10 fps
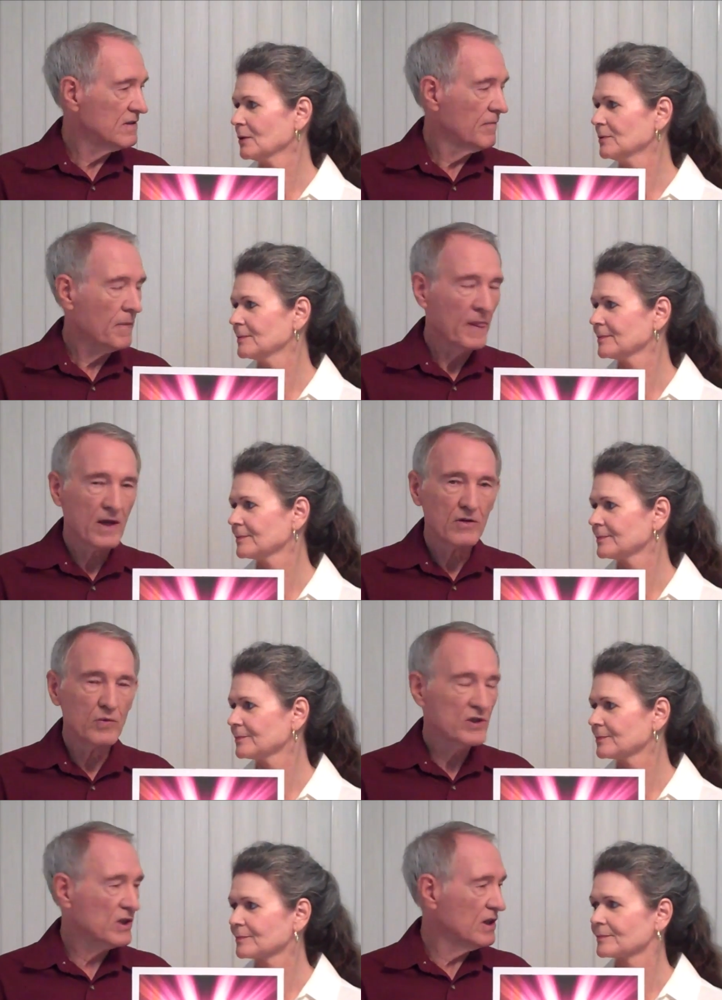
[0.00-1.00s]
Speaker 1: No. Do
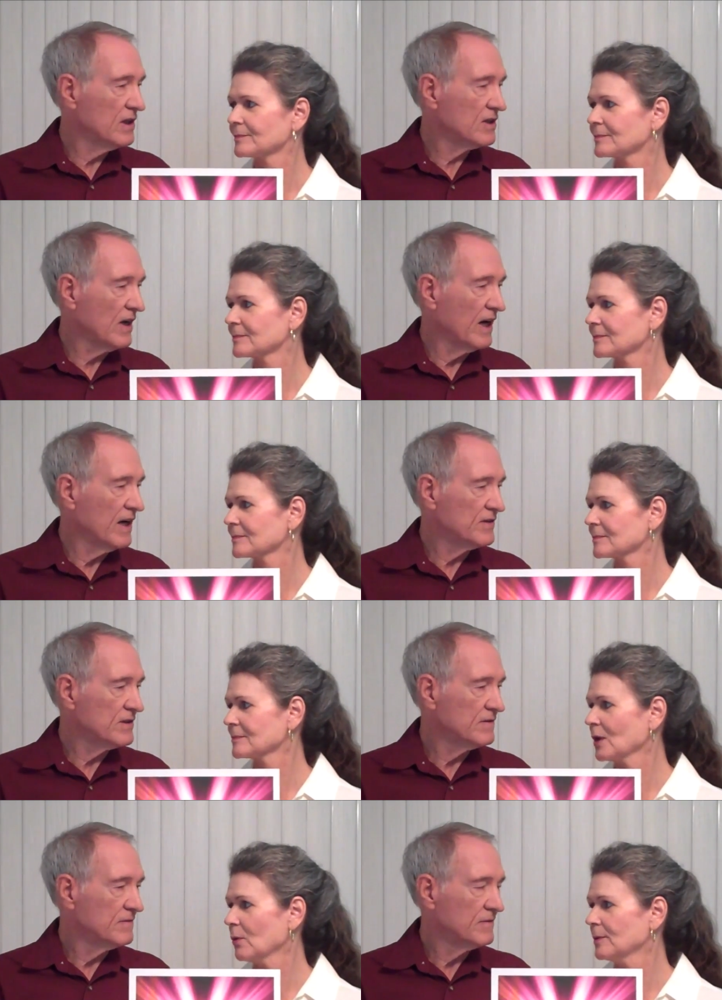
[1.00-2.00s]
we sin in
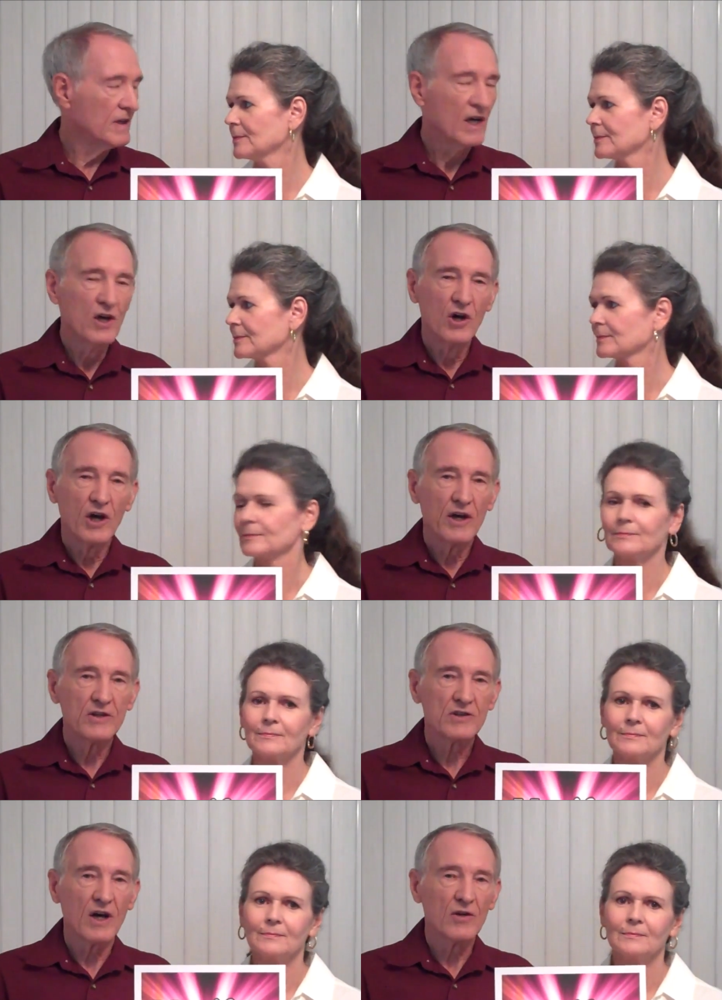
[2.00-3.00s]
times? No
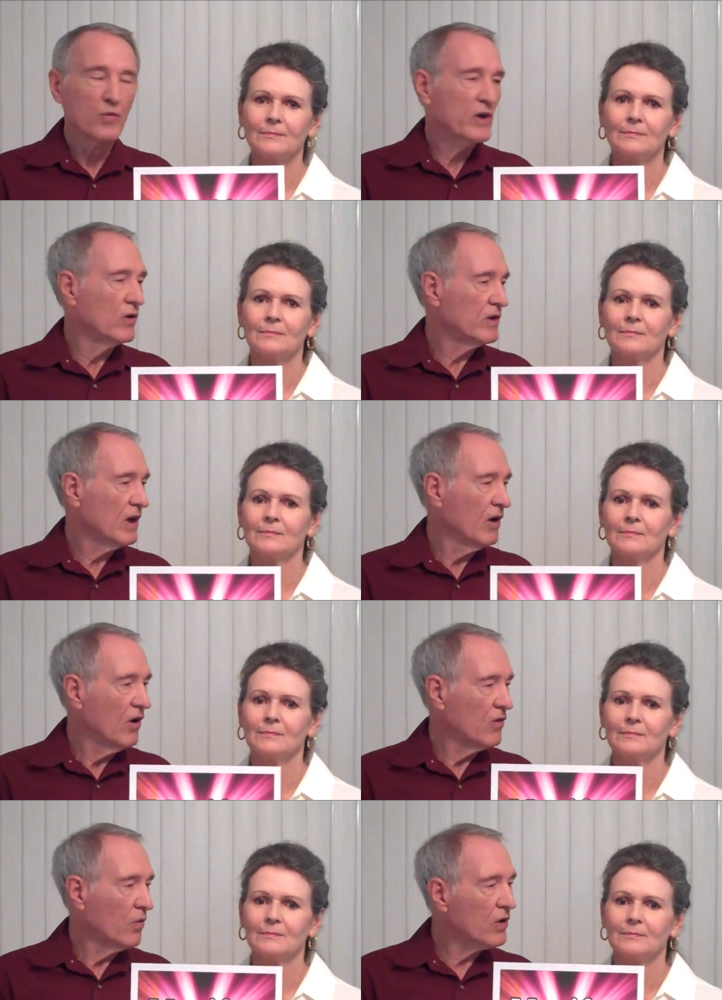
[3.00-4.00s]
is do we go into
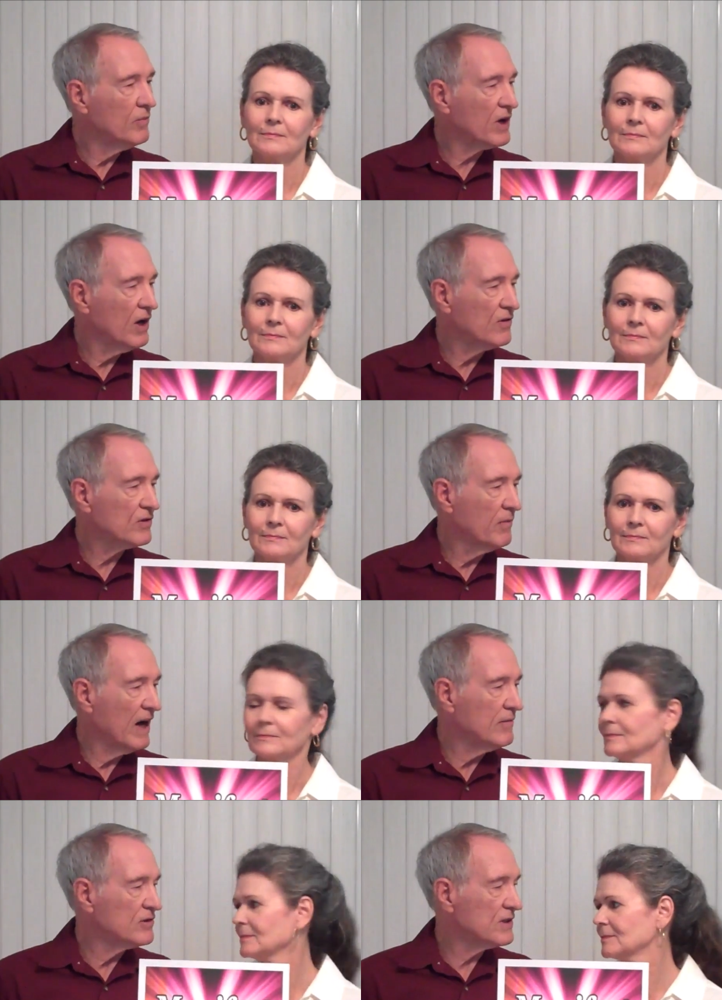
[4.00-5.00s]
all the world because the
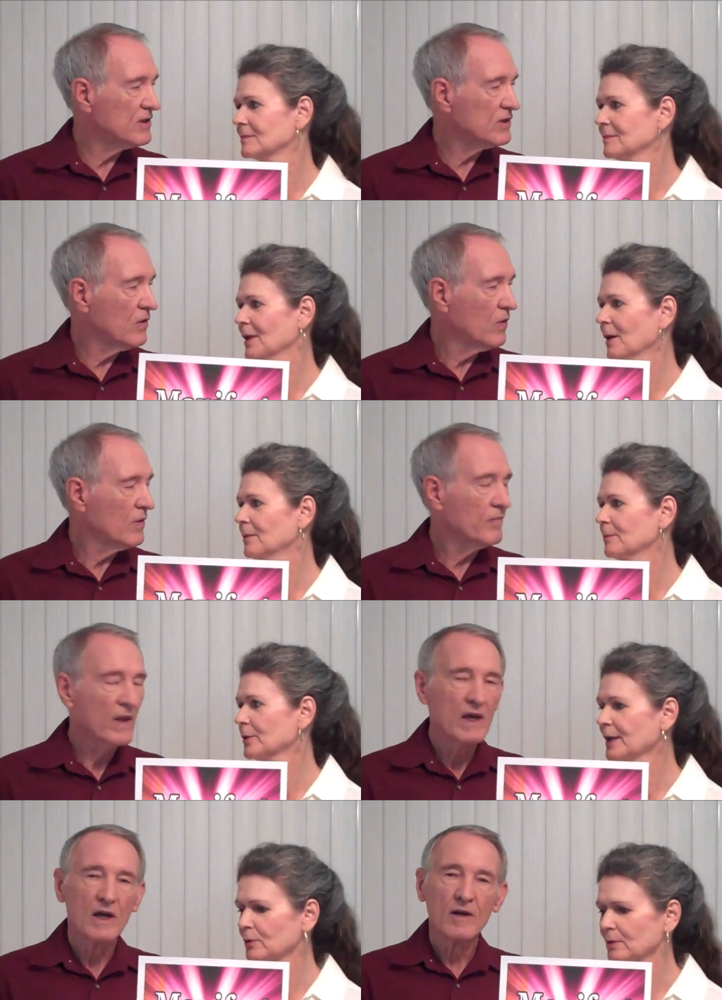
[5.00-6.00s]
Bible says so? No,
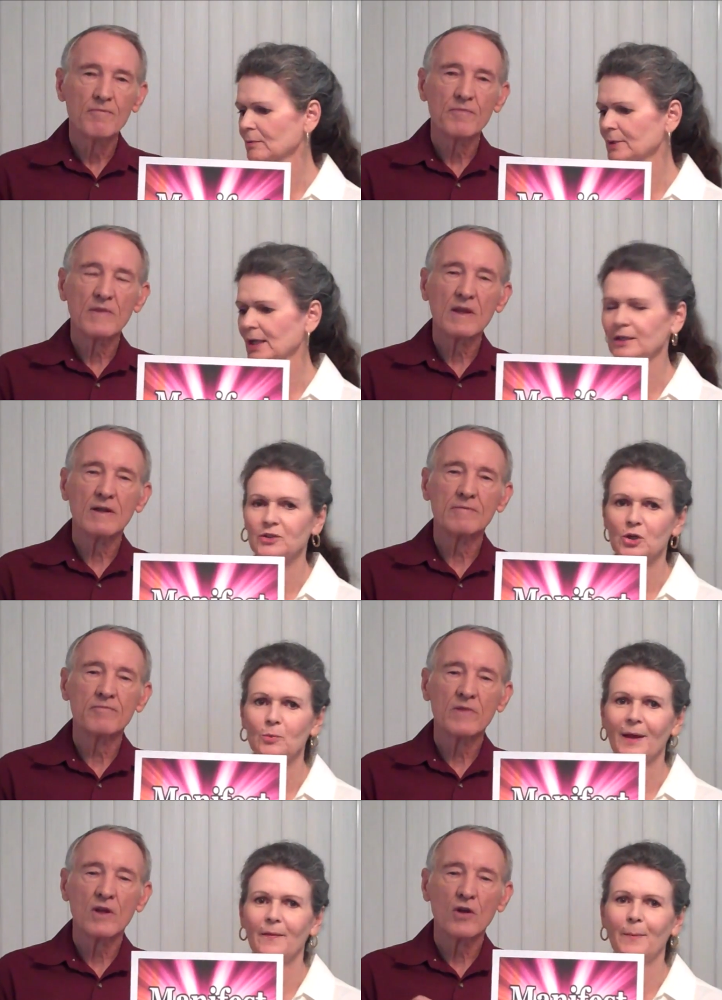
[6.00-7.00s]
Speaker 2: we're not. We're not
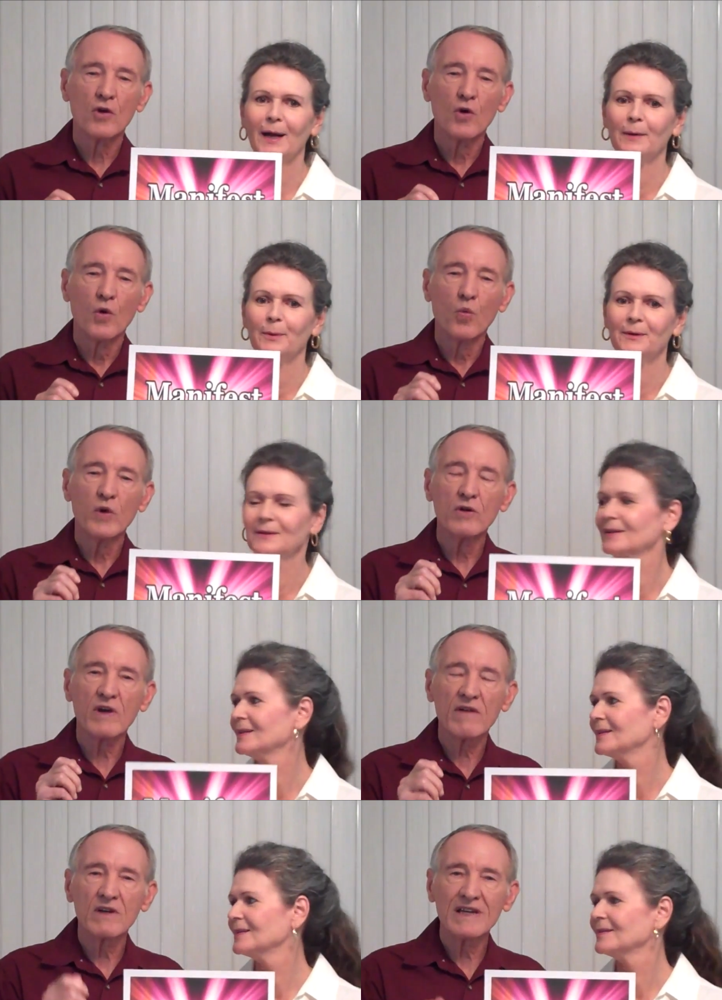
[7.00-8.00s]
controlled by the Bible.
Speaker 1: We don't
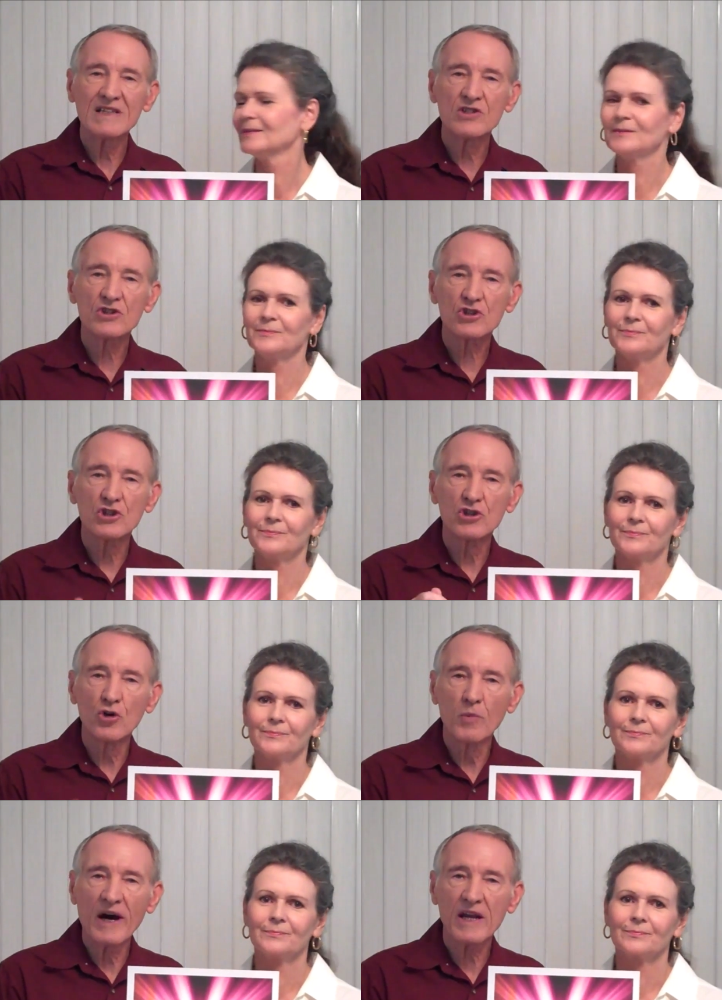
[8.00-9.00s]
have allegiance to
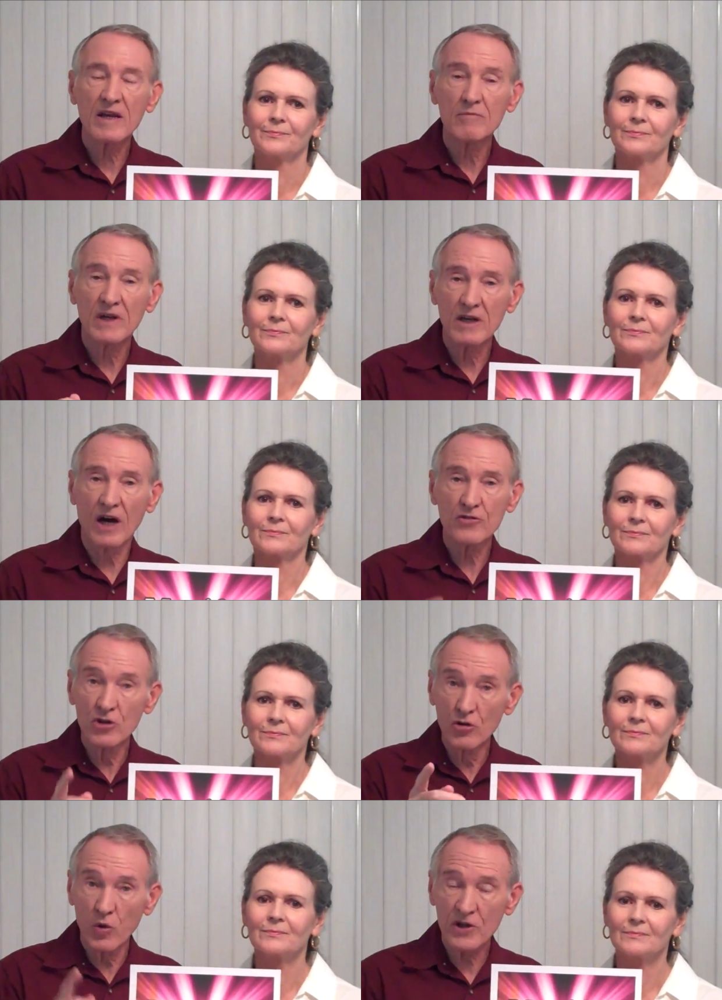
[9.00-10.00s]
nobody but God. You
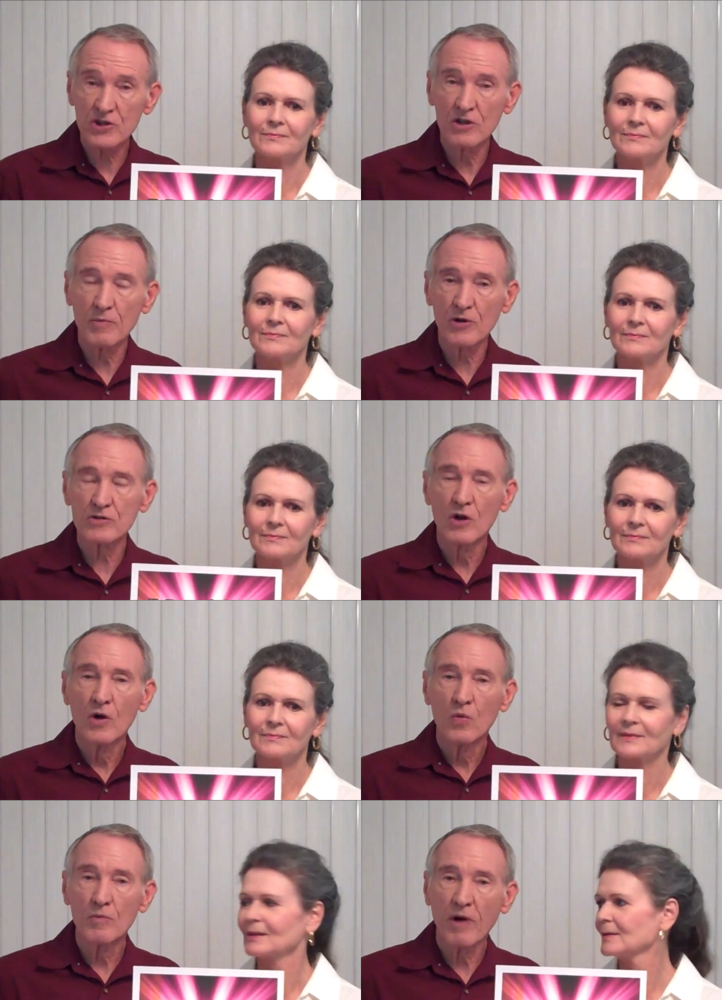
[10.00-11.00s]
can question a person.
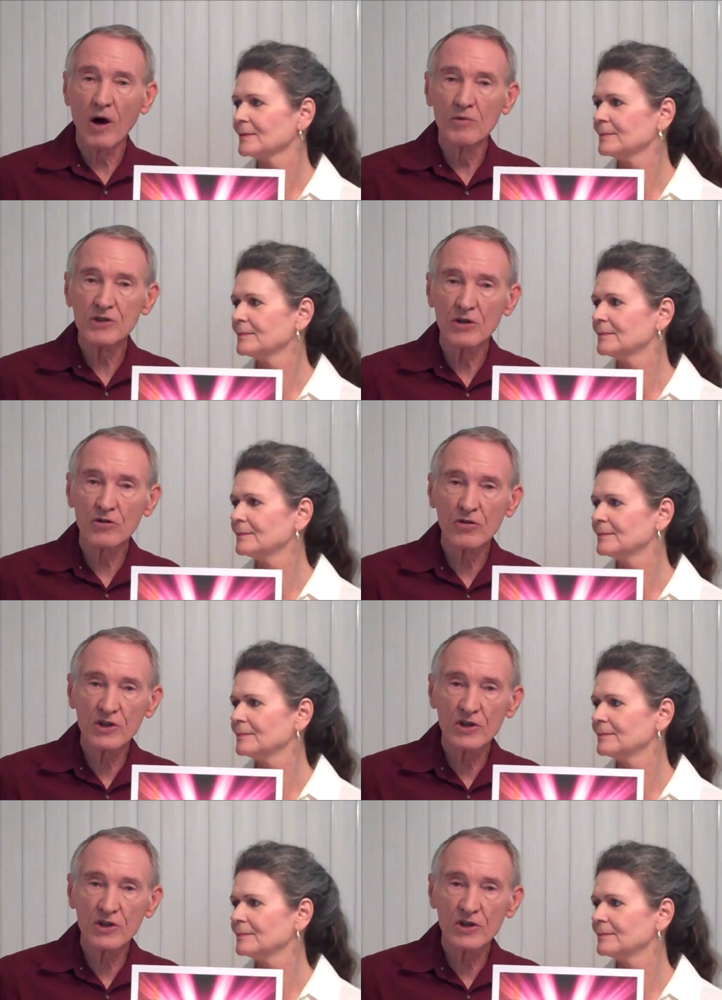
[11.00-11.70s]
When Paul was hunting